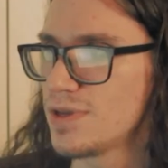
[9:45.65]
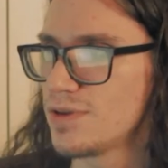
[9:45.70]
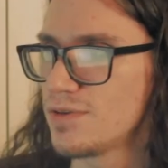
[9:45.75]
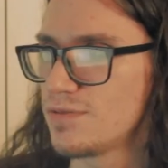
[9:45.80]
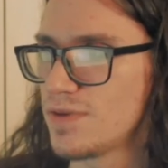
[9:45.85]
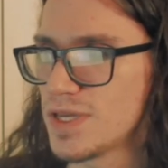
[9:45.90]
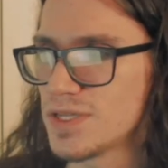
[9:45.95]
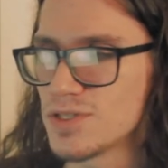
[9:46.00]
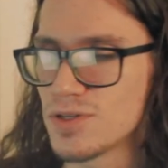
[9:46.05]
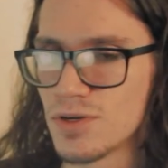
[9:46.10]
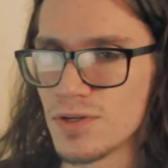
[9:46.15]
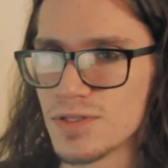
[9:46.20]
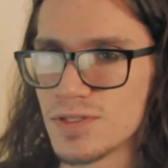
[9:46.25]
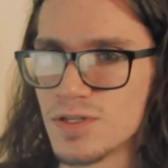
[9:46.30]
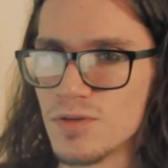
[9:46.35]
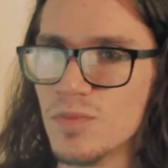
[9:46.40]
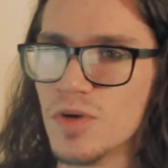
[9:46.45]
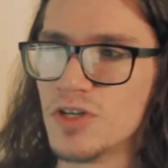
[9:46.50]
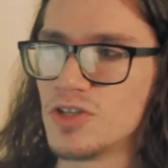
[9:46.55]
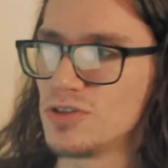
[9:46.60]
Fans are also
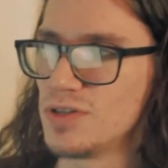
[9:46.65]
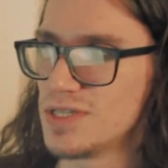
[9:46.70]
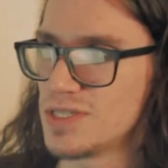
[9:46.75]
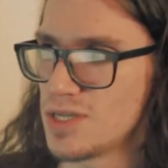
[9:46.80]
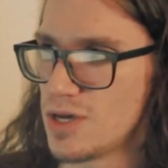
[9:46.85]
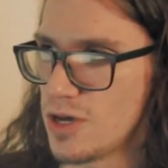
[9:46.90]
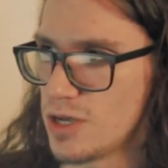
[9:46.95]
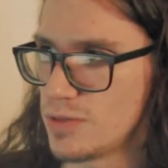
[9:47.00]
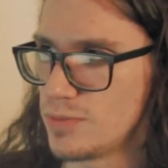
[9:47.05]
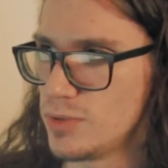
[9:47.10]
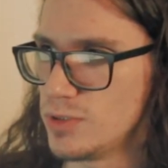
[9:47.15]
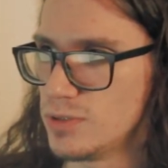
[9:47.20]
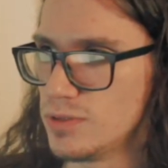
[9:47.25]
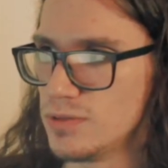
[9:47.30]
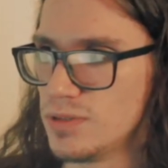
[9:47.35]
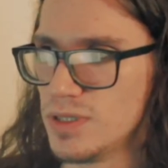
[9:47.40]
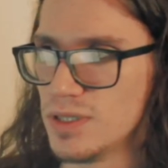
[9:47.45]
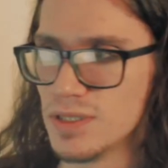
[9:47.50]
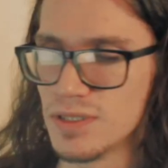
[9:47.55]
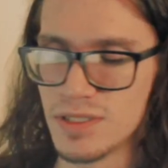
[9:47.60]
much less
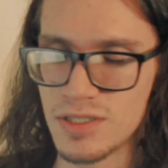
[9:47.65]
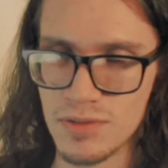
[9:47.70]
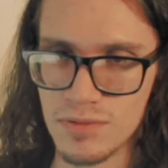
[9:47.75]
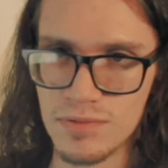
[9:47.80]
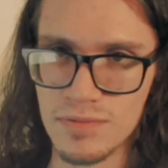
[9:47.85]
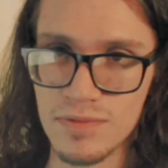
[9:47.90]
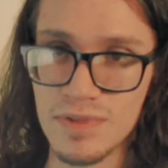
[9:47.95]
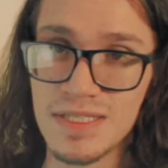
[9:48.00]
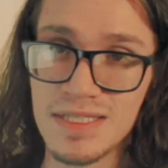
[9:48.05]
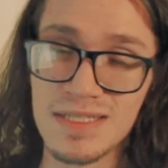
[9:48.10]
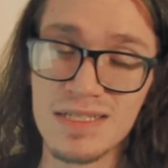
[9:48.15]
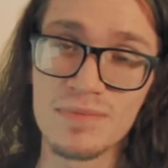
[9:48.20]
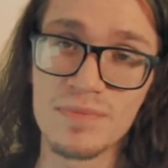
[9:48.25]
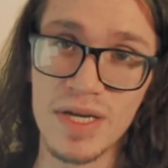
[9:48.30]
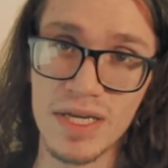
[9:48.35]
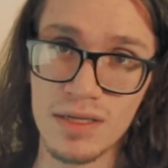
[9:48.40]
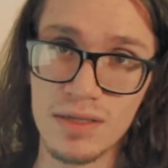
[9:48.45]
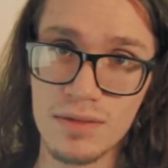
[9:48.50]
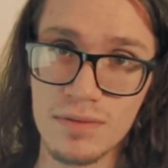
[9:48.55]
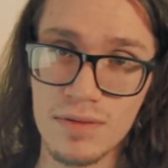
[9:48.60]
audible, so this is
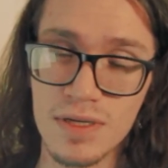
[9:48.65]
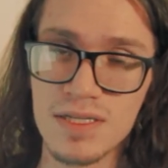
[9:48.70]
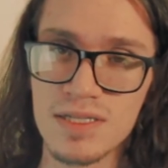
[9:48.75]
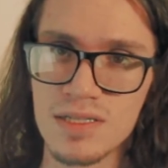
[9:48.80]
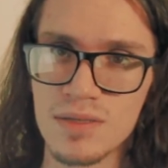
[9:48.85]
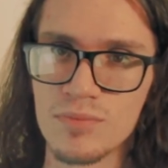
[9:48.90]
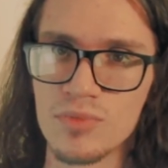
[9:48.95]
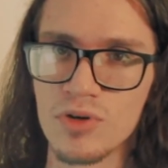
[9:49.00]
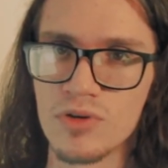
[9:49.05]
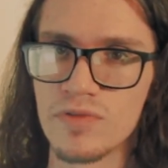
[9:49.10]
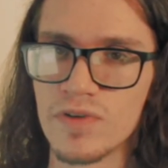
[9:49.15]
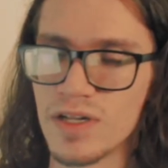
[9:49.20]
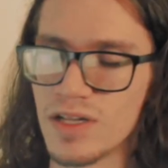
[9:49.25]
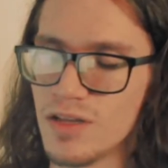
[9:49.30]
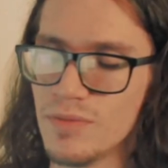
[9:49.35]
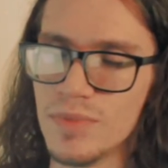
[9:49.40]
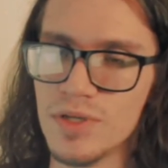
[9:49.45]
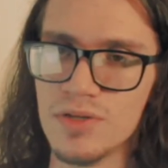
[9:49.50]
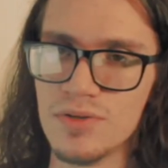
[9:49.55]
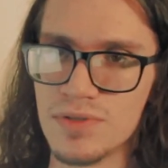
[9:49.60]
my custom profile
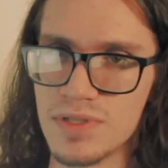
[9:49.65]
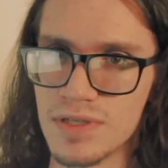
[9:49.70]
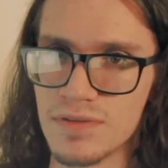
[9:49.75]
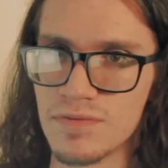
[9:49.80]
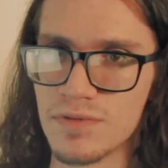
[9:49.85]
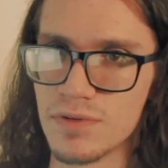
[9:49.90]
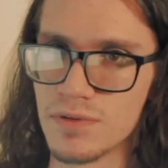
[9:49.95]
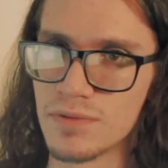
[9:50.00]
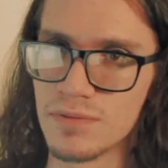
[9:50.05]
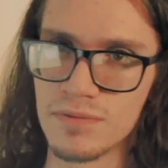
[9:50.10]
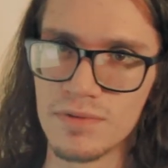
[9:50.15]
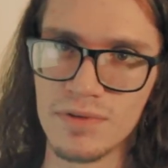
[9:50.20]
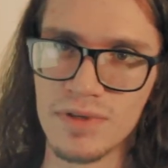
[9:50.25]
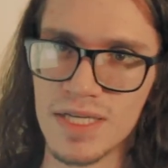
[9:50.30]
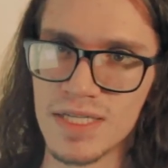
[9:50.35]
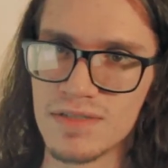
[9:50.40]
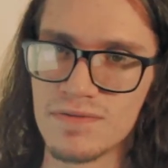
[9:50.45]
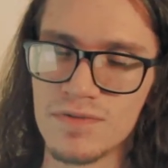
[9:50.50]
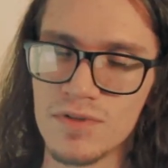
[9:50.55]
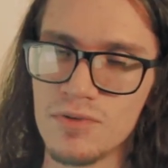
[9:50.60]
I've been using for the
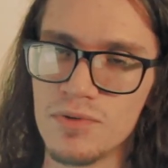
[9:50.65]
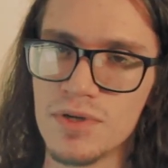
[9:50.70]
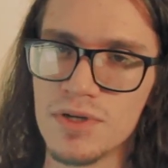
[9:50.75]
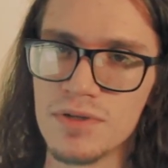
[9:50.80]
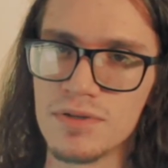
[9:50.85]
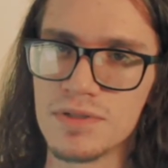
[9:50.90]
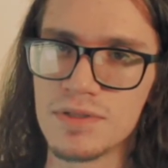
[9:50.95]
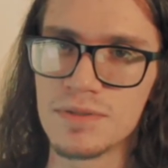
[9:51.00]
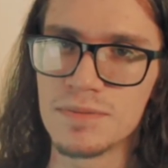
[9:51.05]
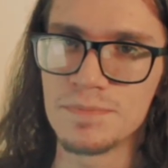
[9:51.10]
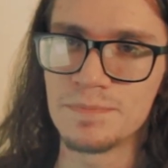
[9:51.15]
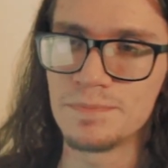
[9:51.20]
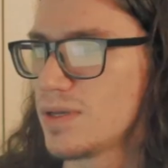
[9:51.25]
last few years.